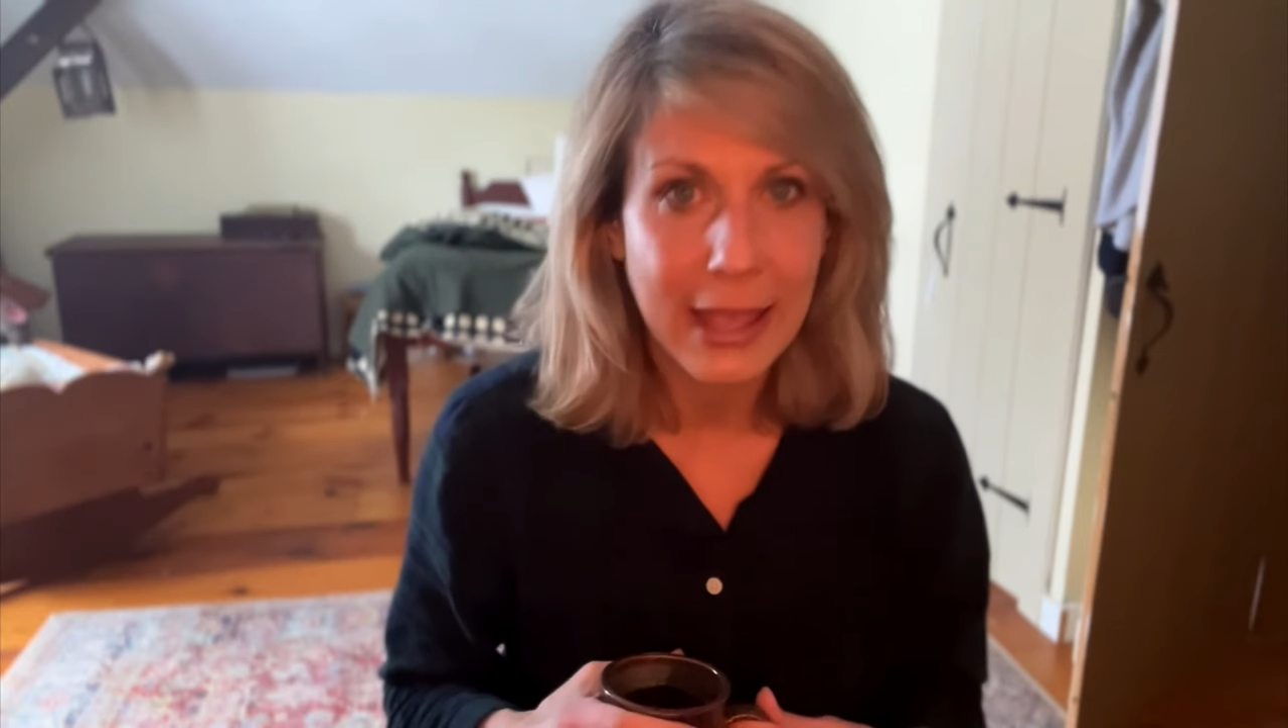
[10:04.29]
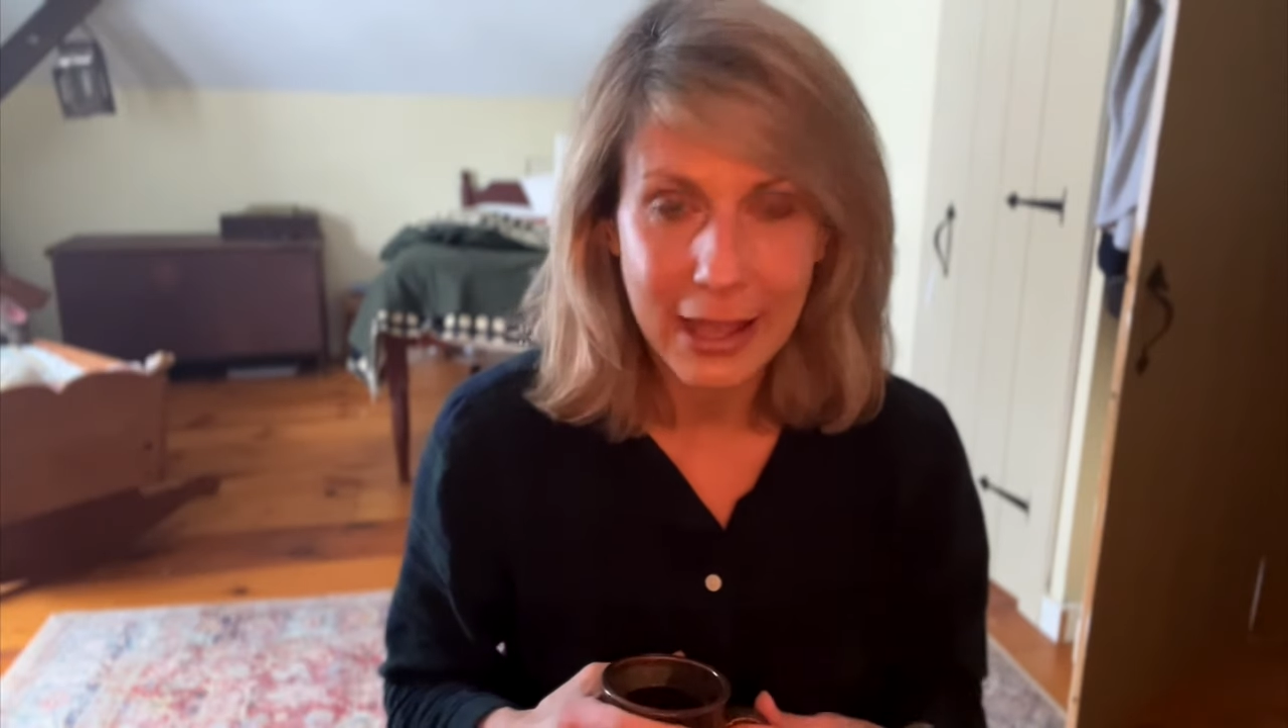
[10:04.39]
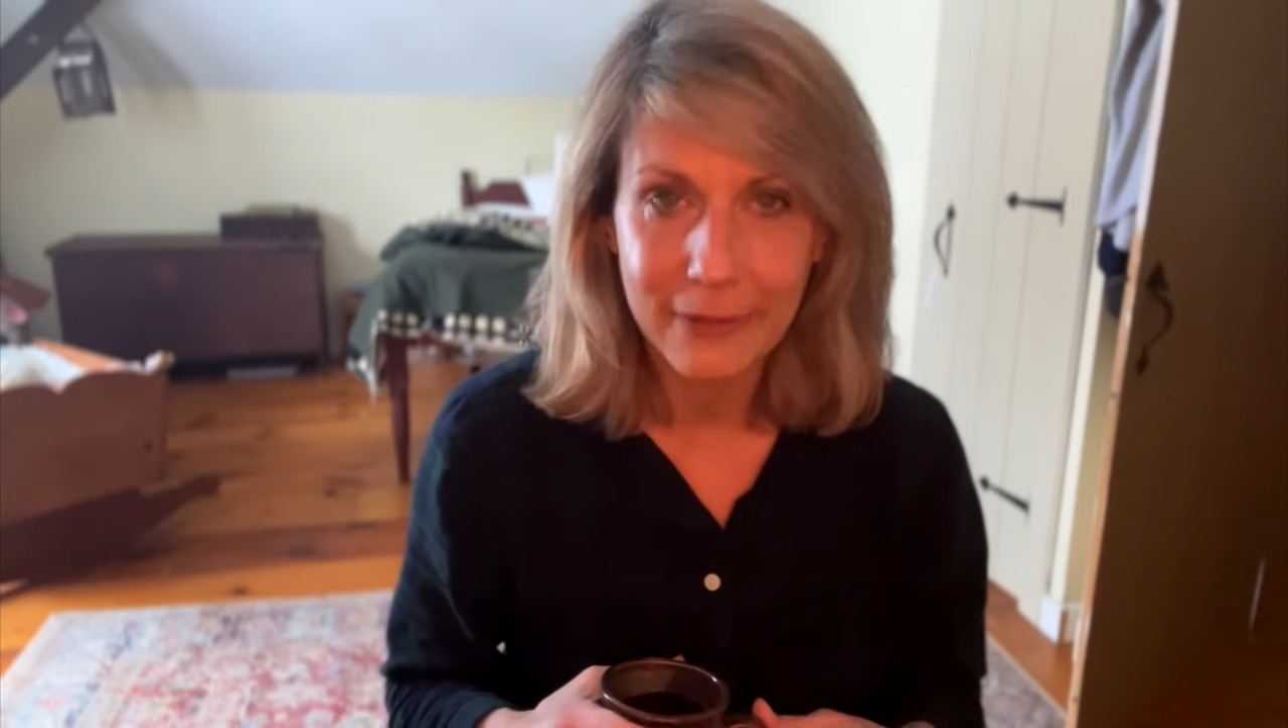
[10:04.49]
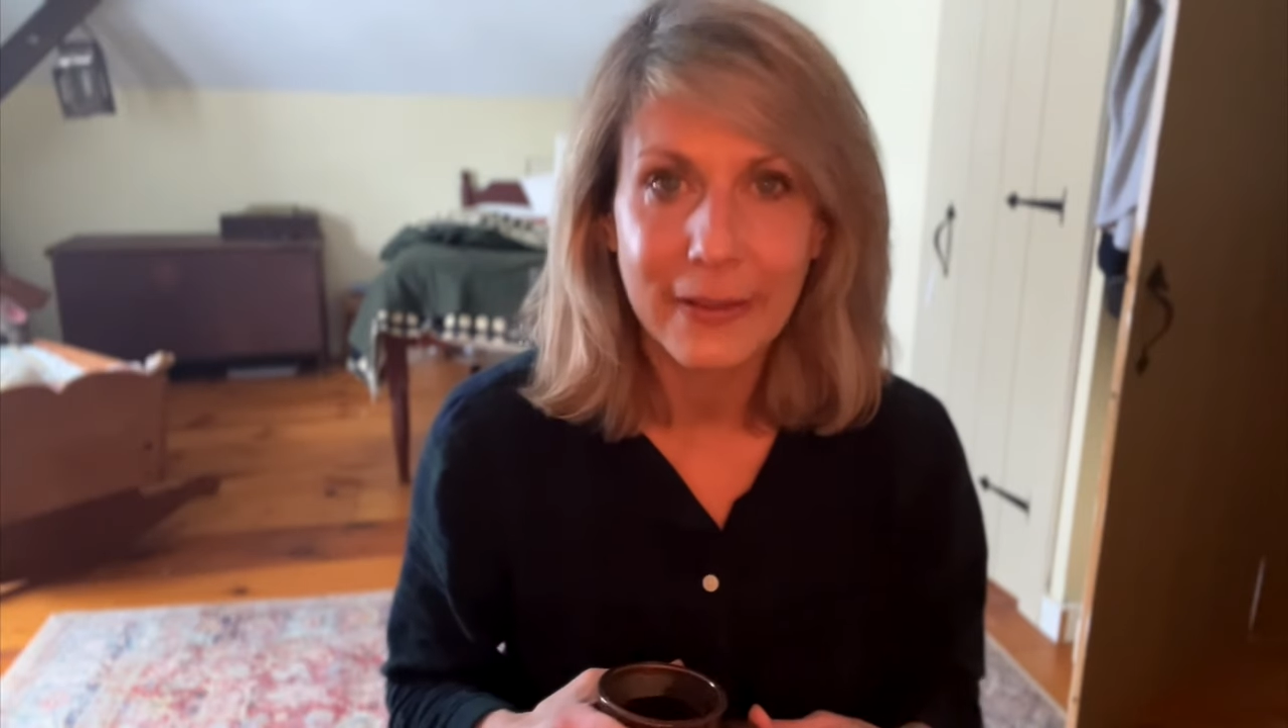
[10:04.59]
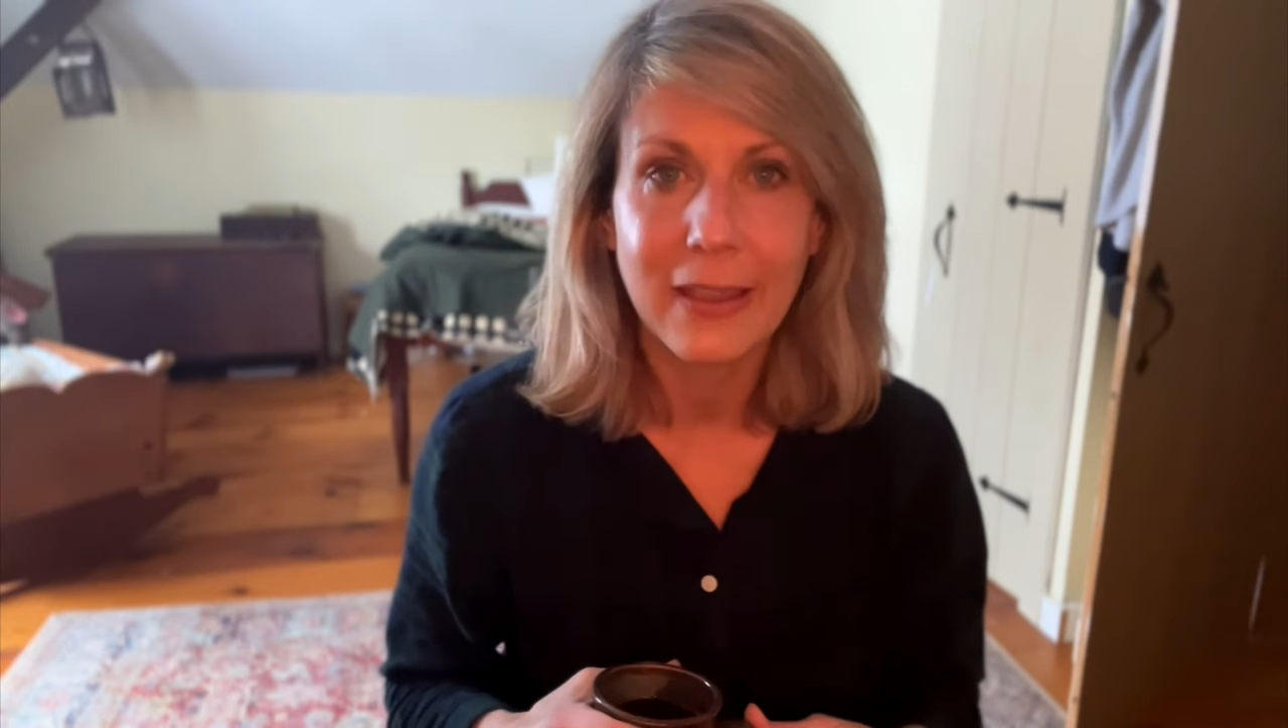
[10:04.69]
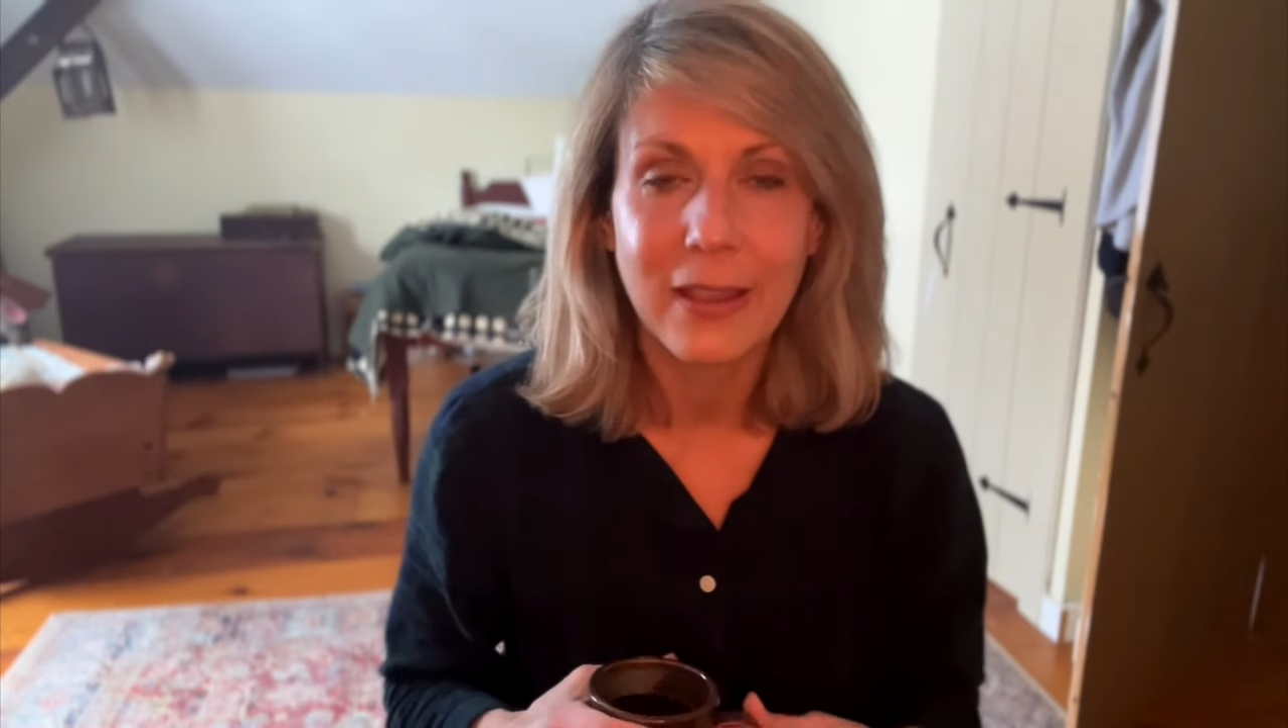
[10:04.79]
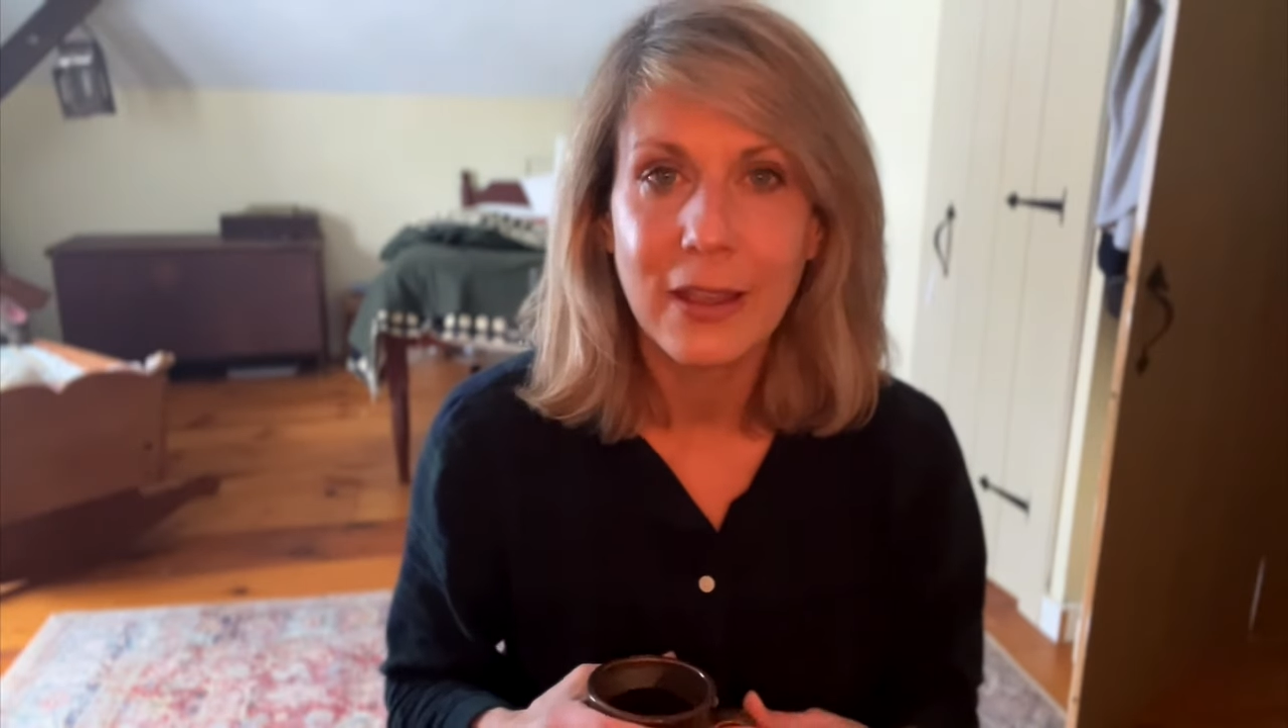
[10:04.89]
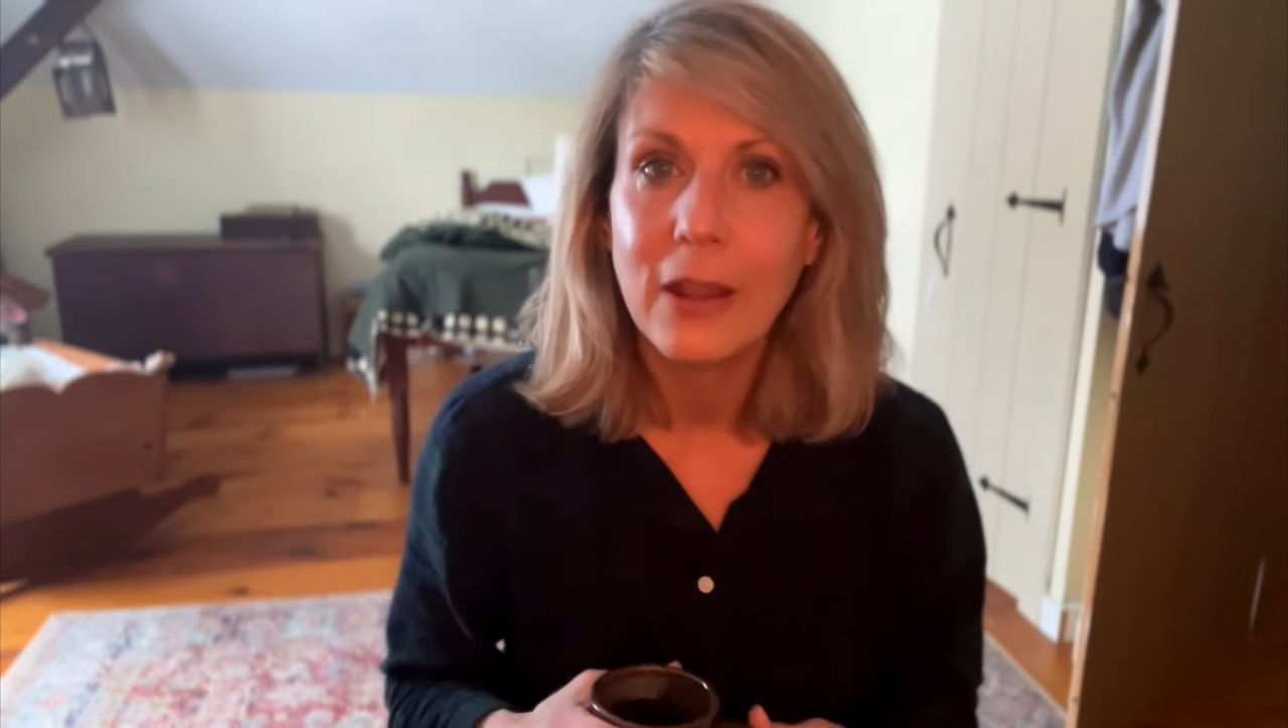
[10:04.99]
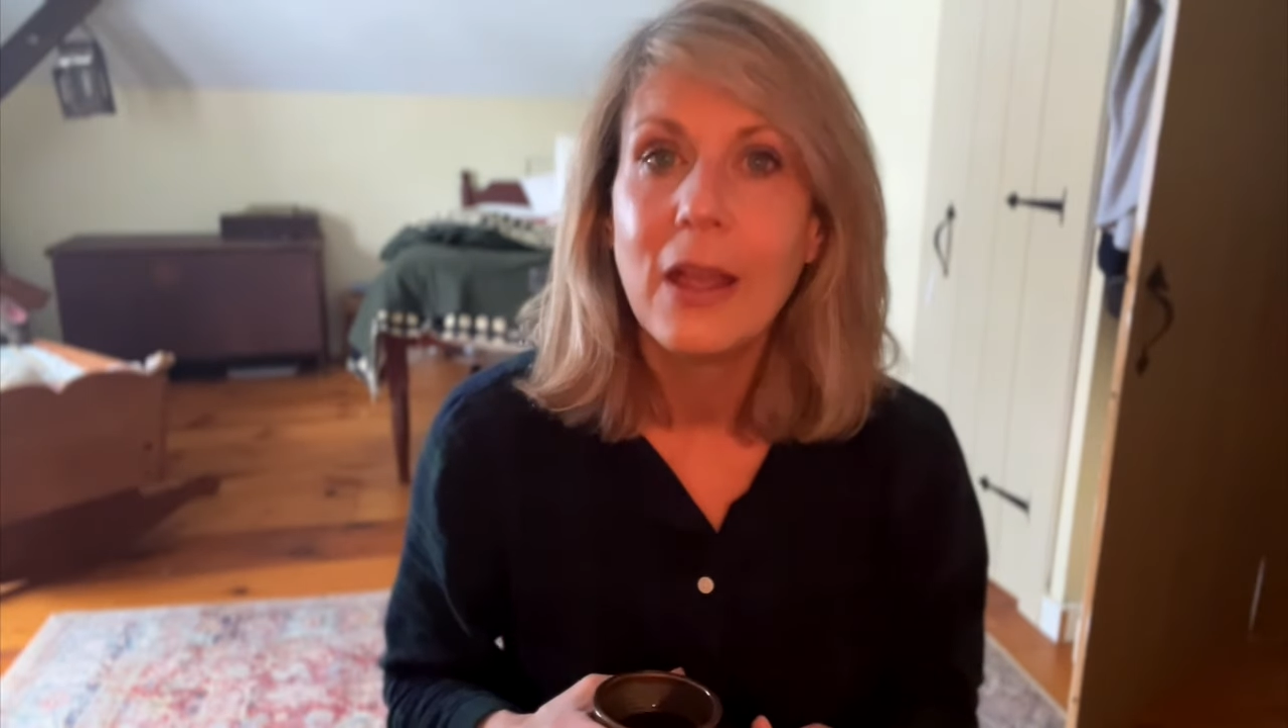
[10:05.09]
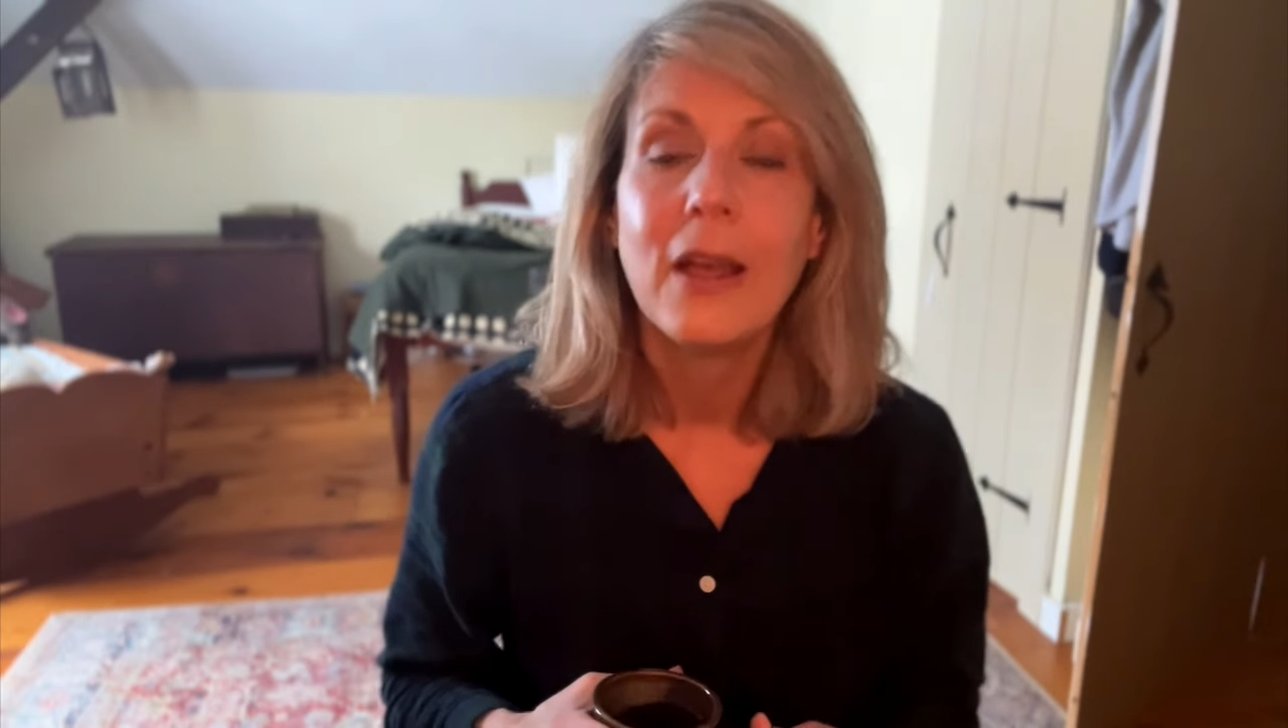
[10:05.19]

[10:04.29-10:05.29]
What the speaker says: advocate